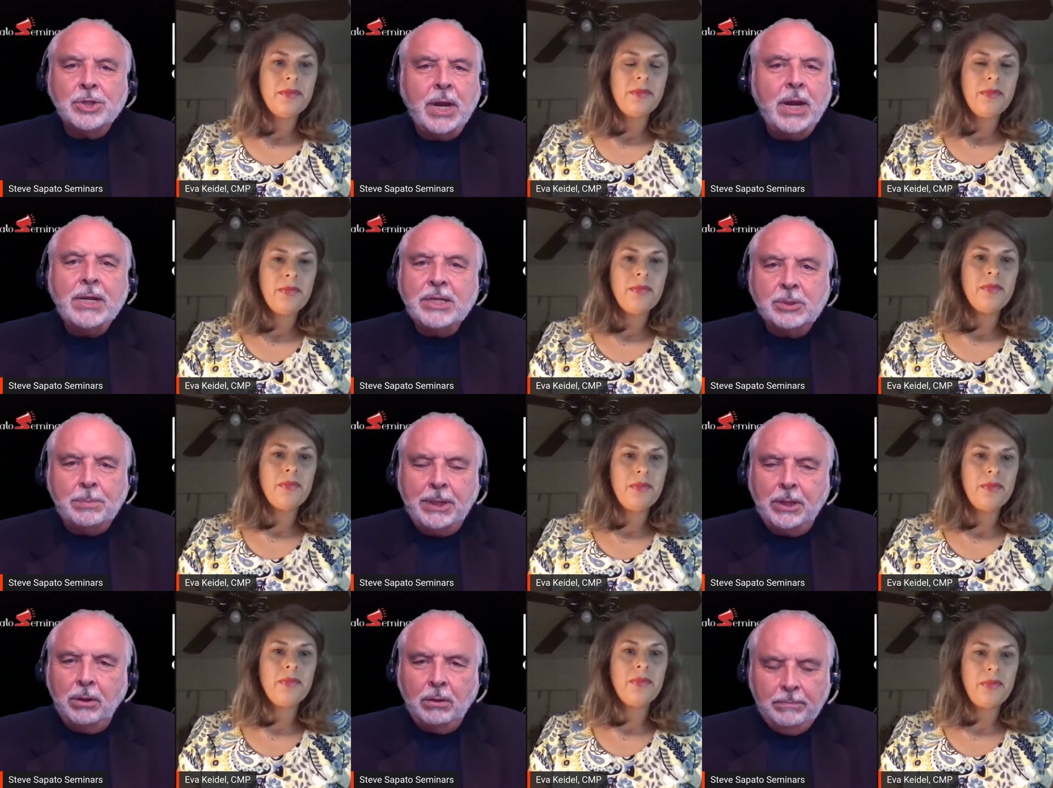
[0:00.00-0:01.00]
Speaker 1: us any
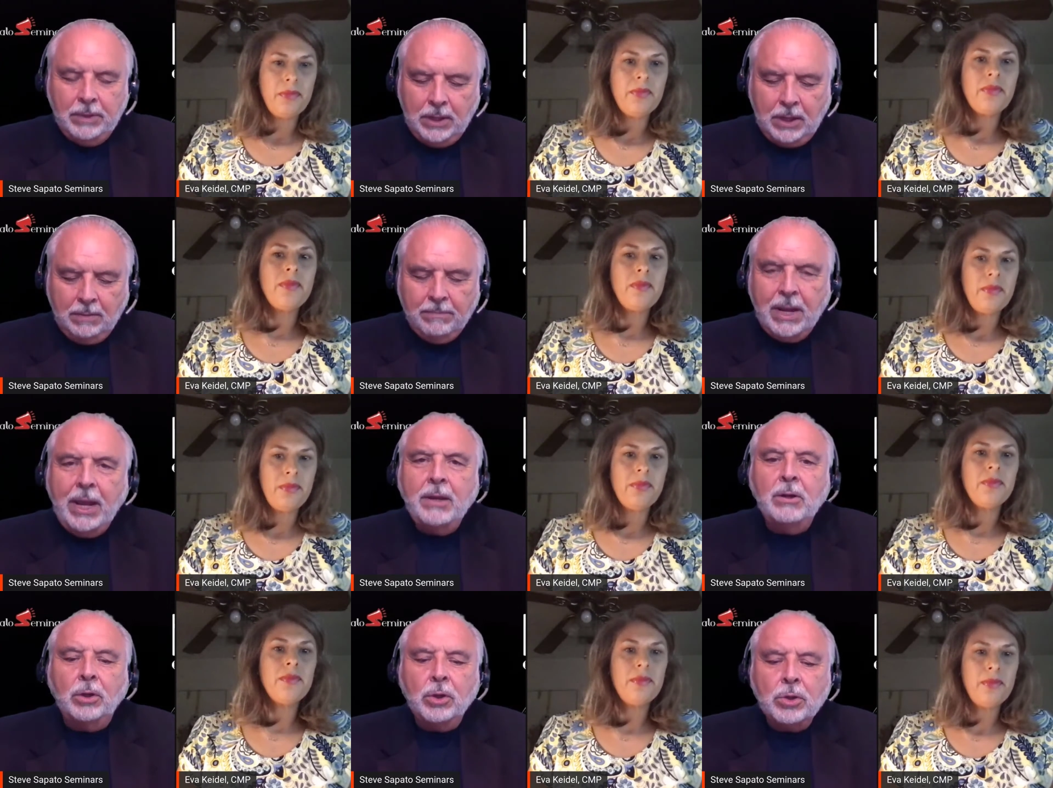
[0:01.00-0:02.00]
speaker um,
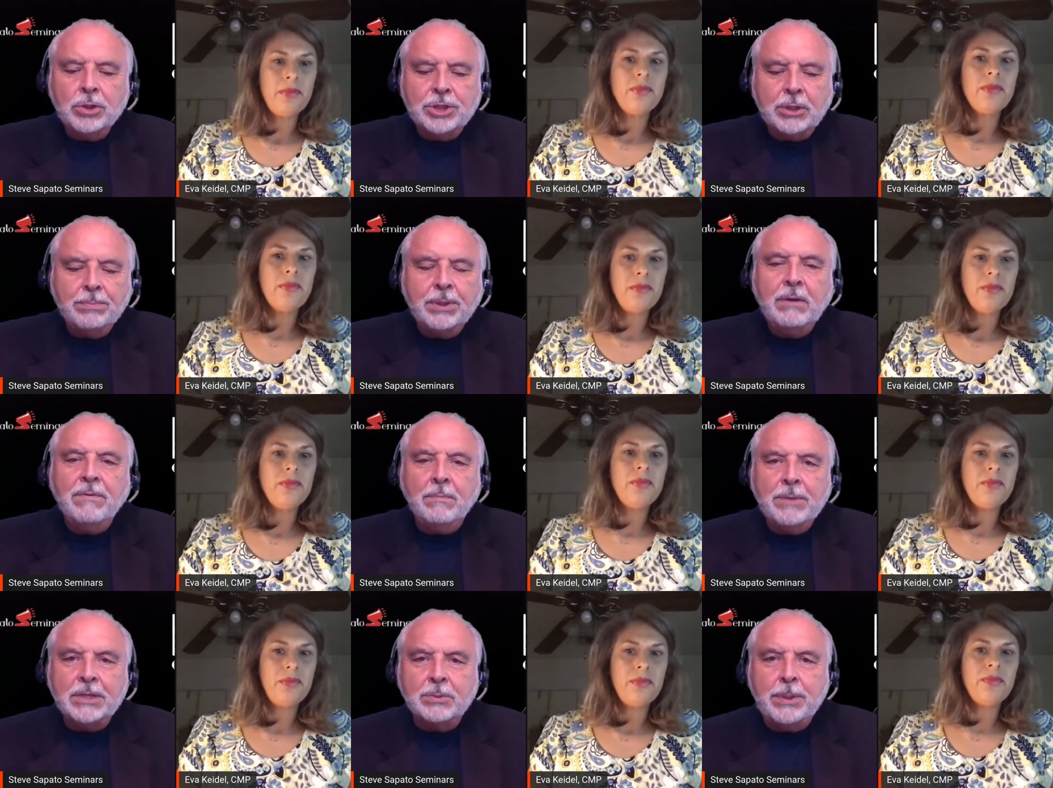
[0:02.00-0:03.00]
and learn something
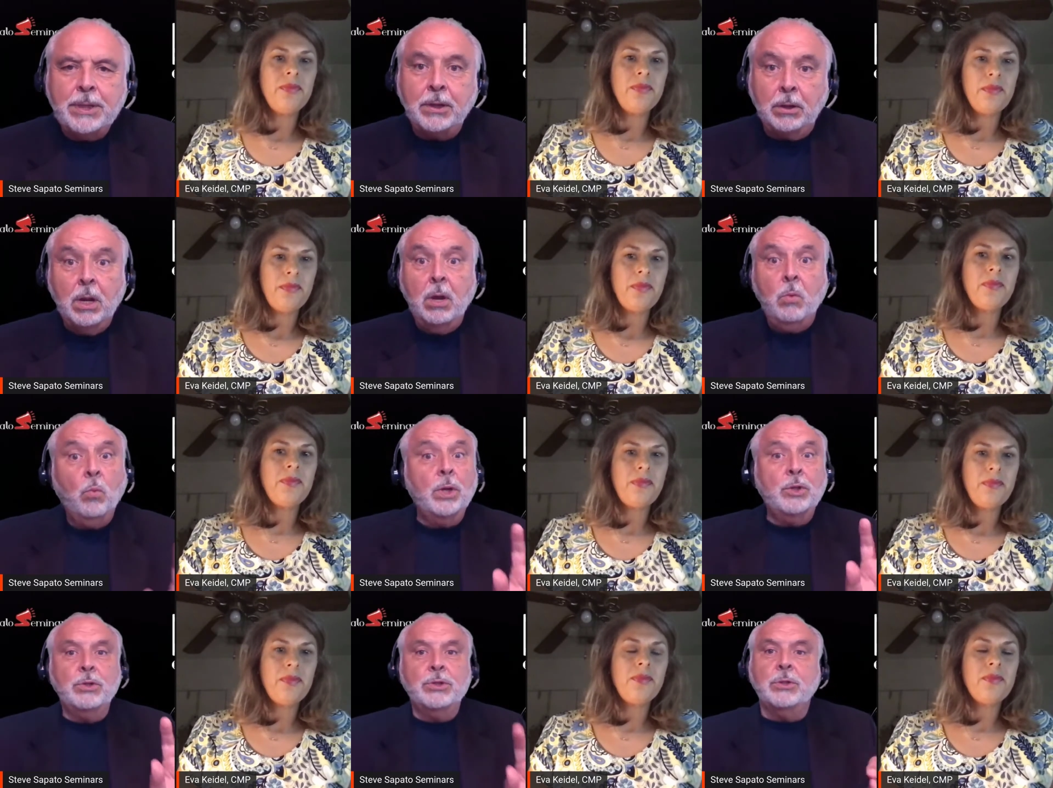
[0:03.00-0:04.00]
from that speaker
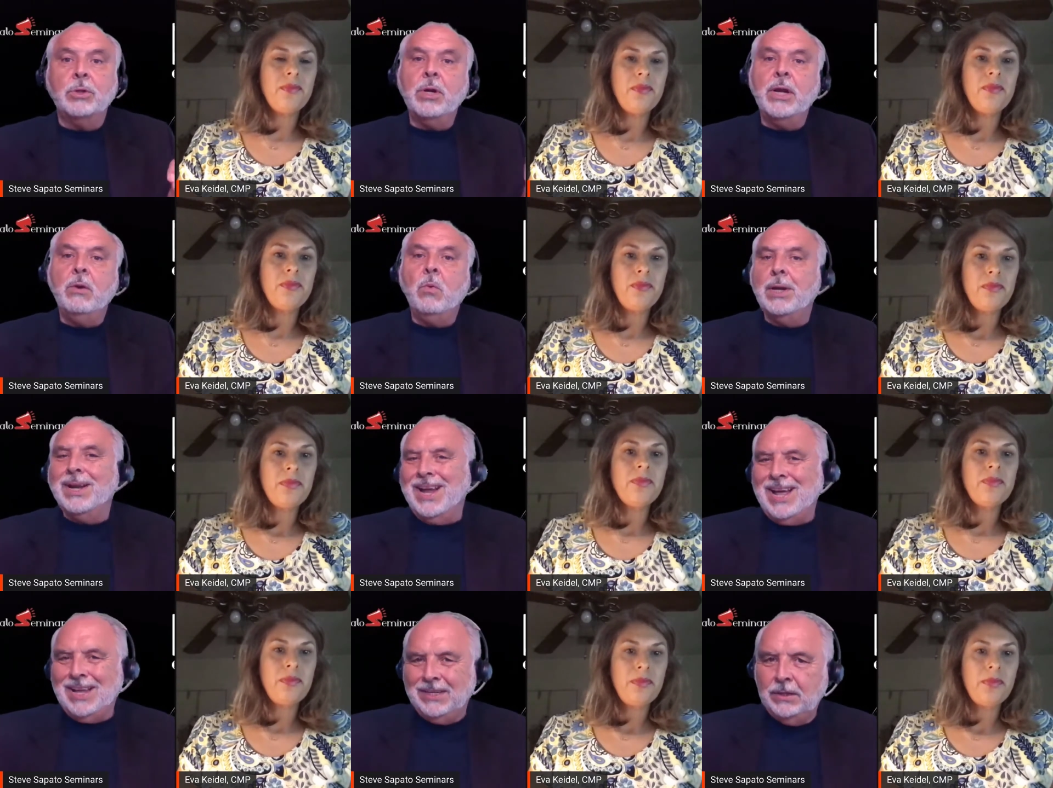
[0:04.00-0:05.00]
whether it's learning what
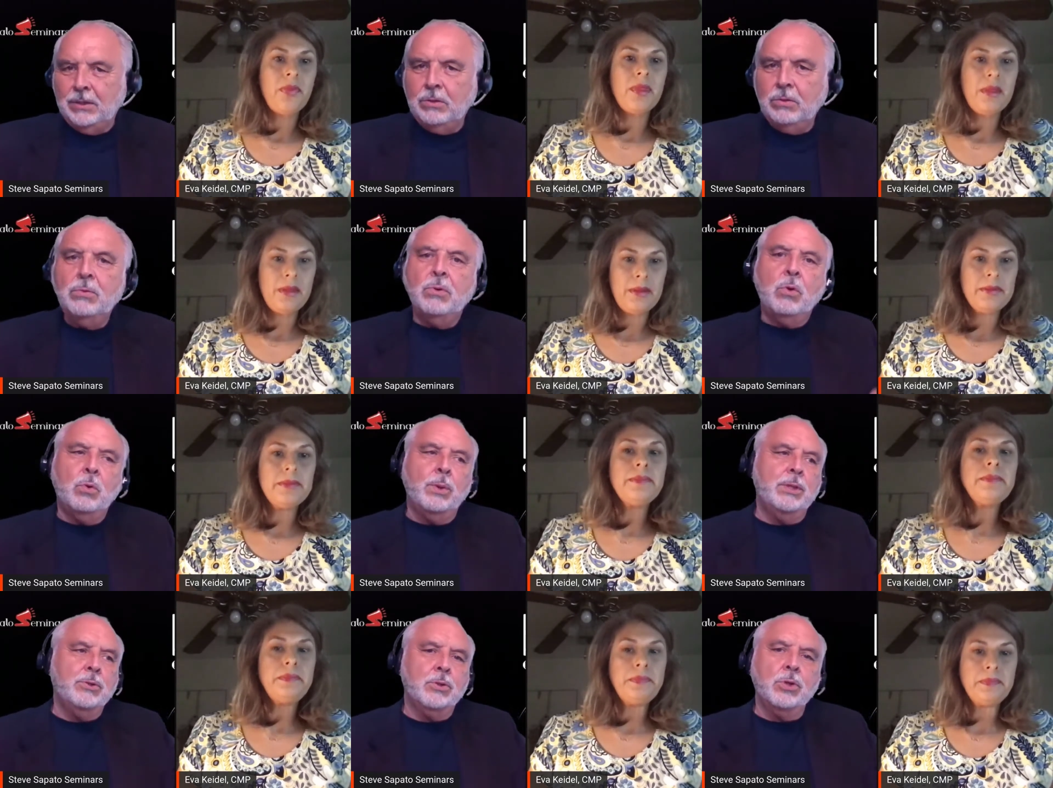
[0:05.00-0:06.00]
not to do or
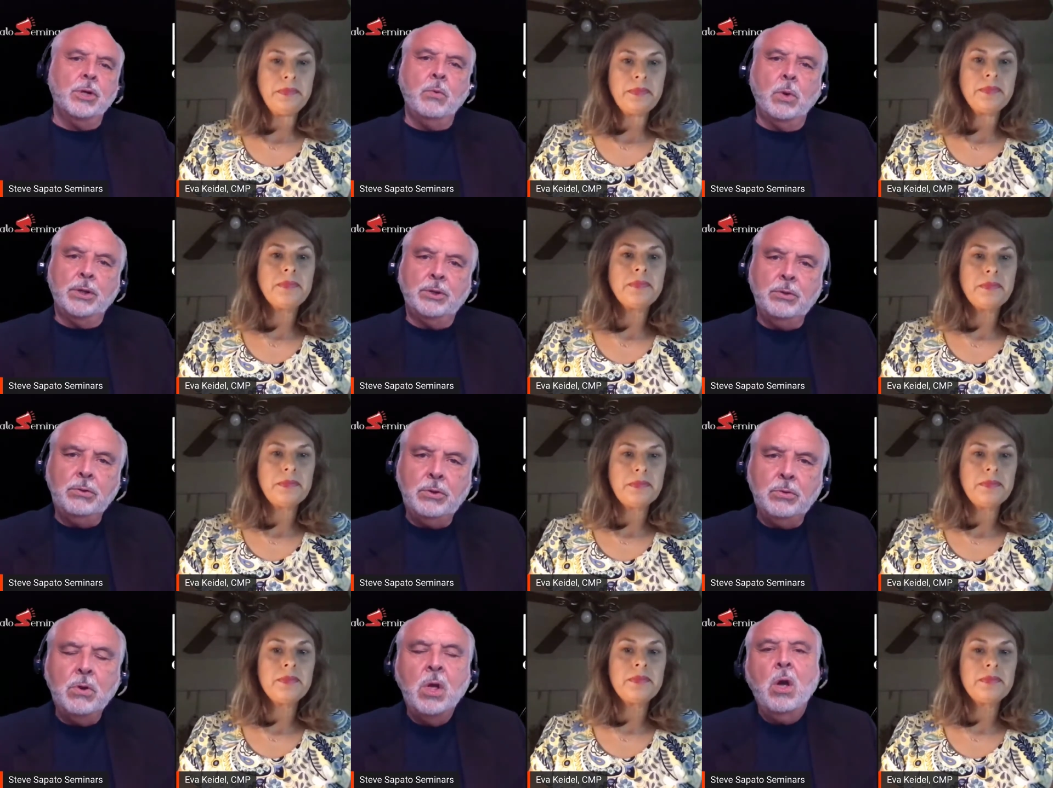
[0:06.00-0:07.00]
whether it's learning what to
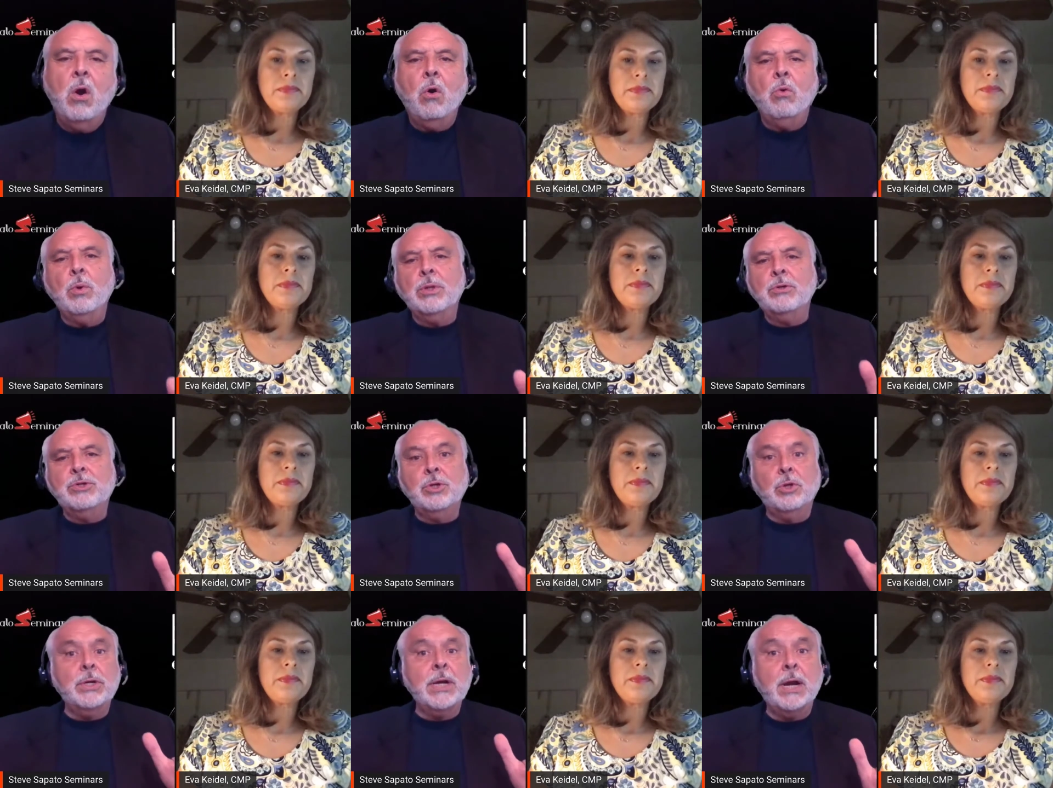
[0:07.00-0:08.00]
do or whether
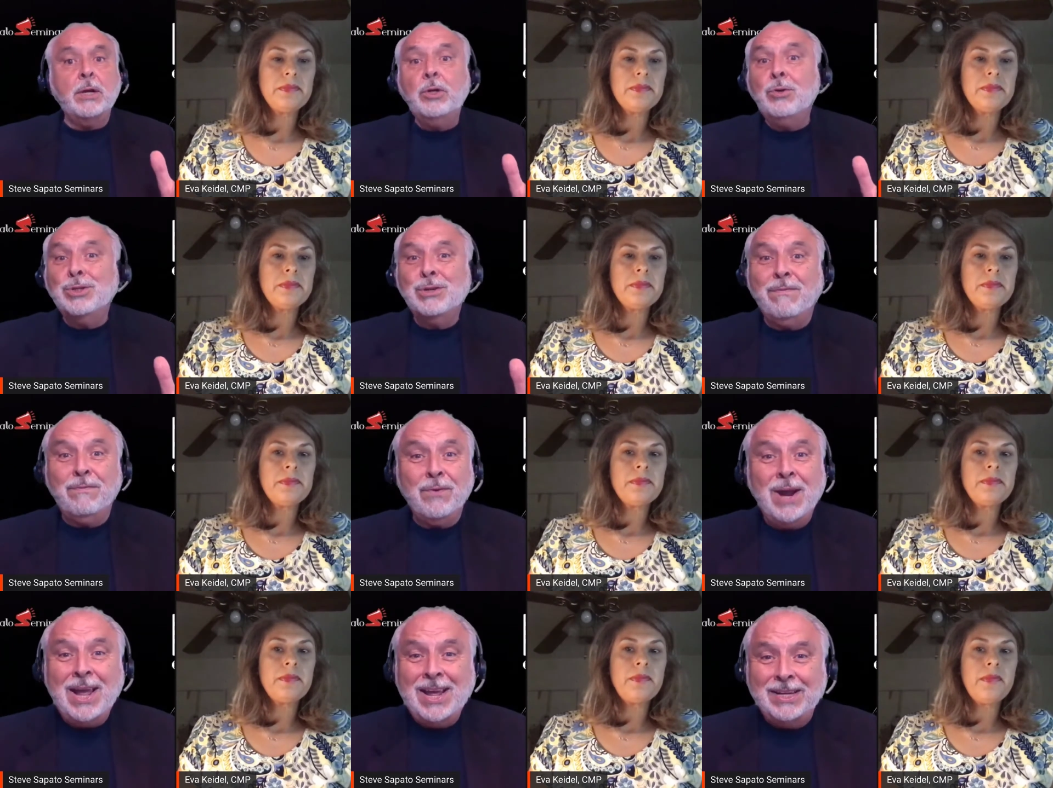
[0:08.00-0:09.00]
it's learning how to use a
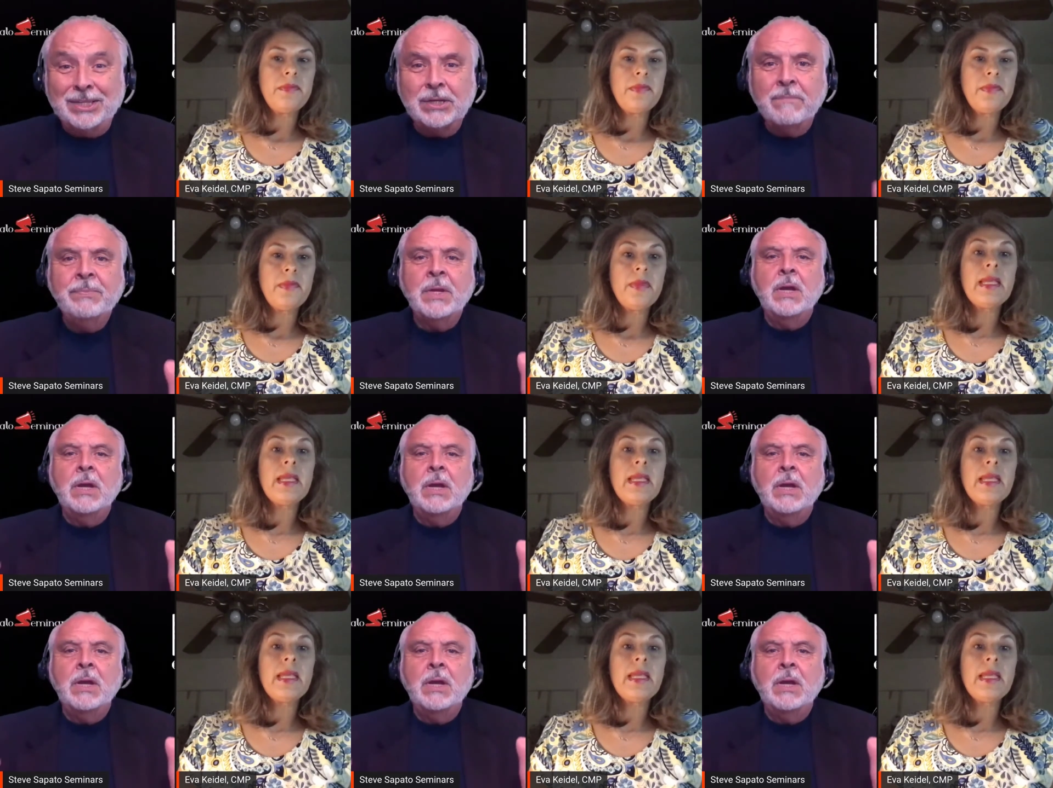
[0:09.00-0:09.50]
phrase